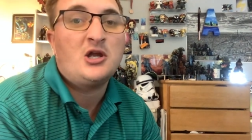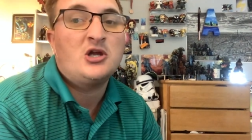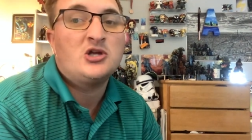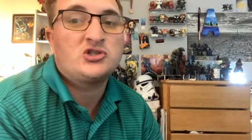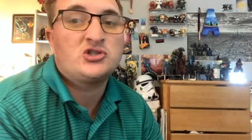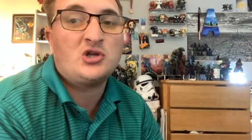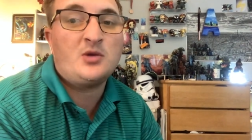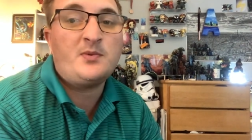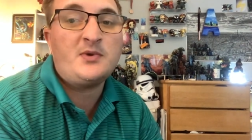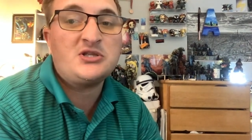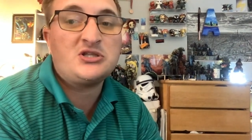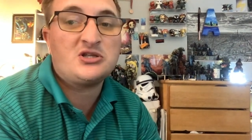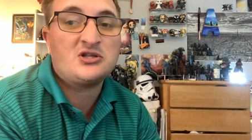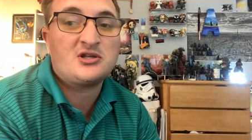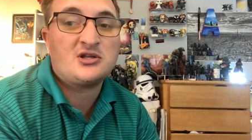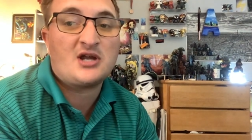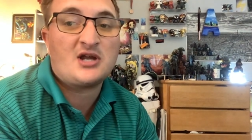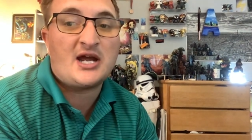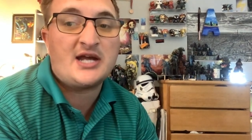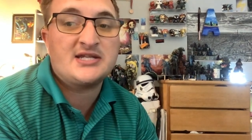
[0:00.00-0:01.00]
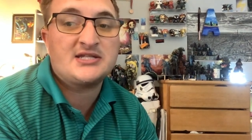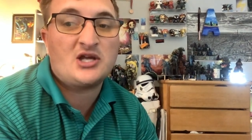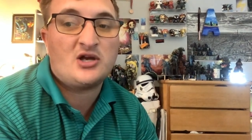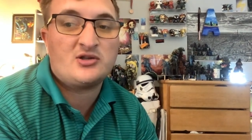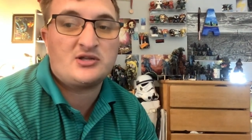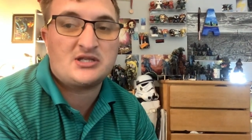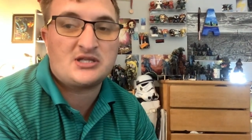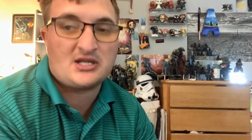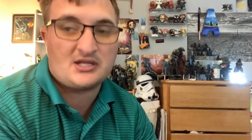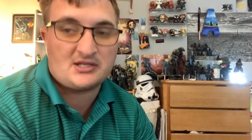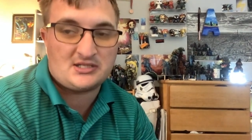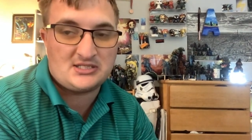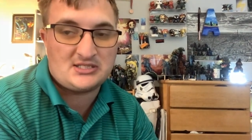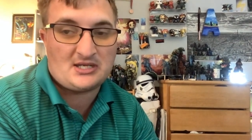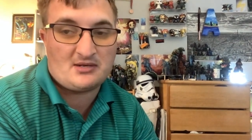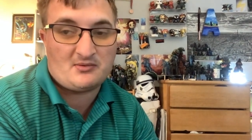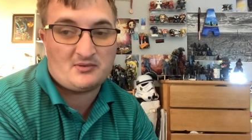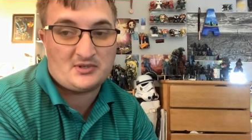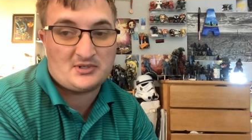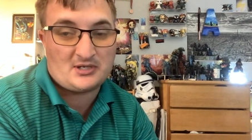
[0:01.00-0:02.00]
So basically, guys, out of the
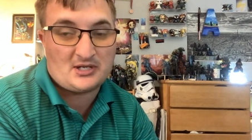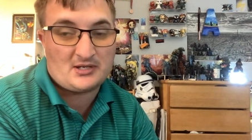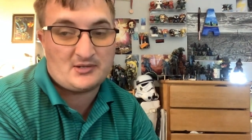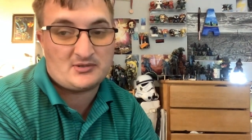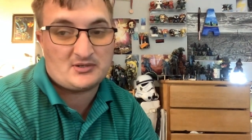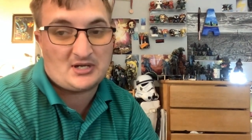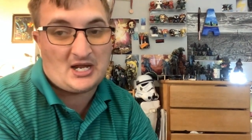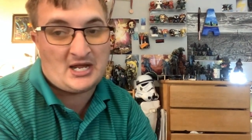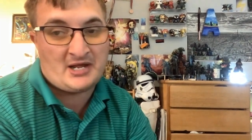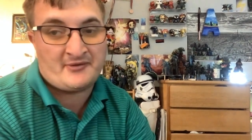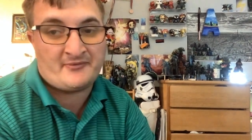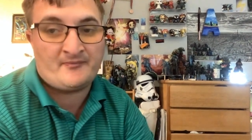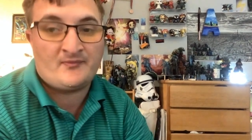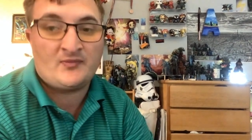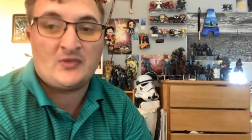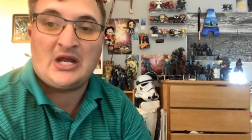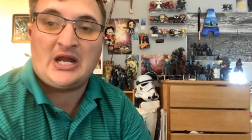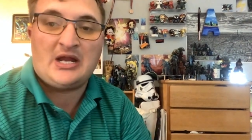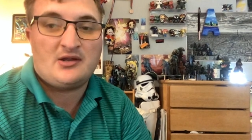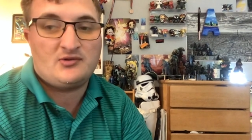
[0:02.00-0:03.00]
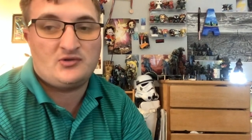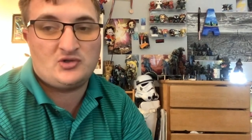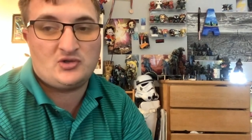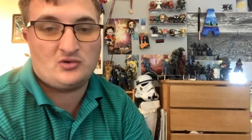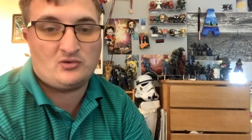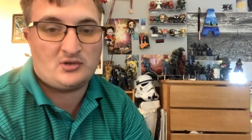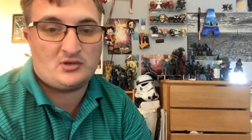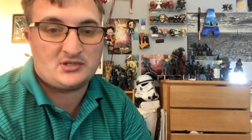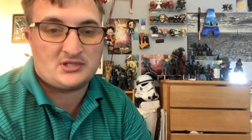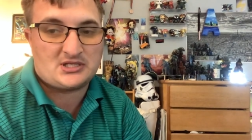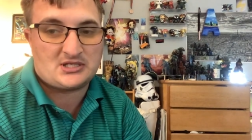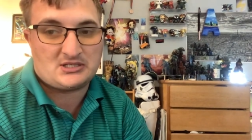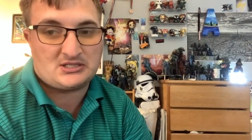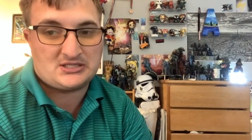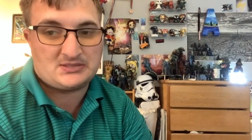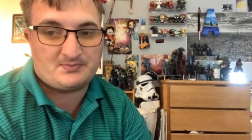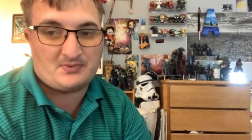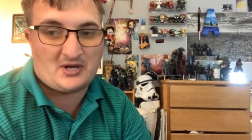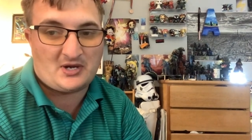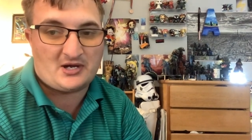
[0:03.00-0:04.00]
December 9th, we got new ones, we got
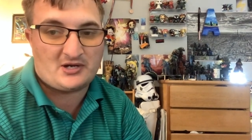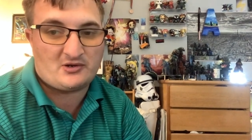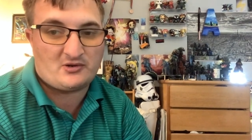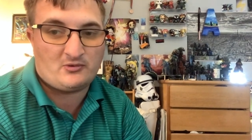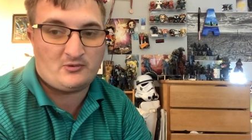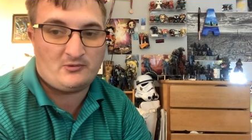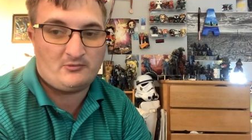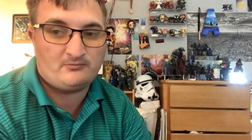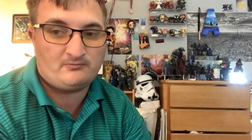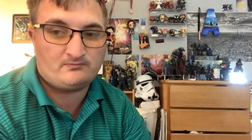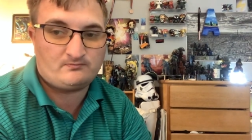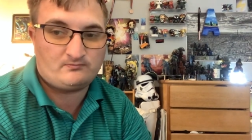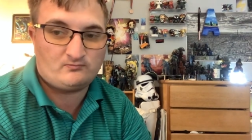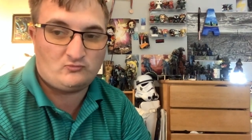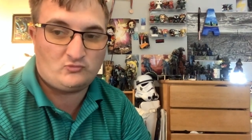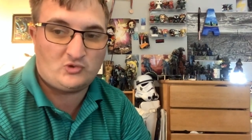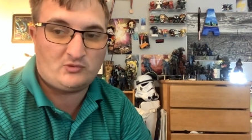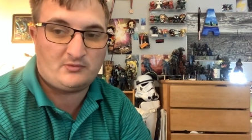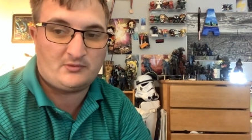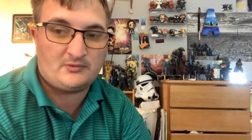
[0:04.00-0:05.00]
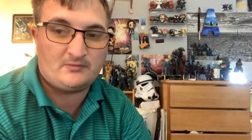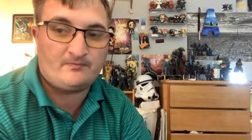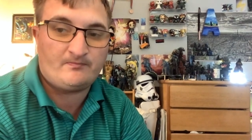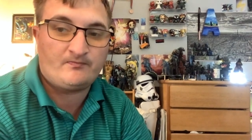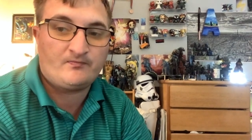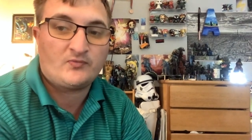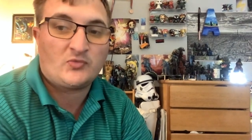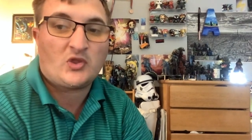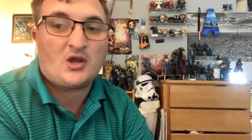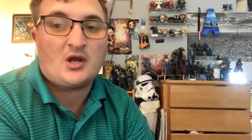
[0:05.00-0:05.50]
Spiral Woman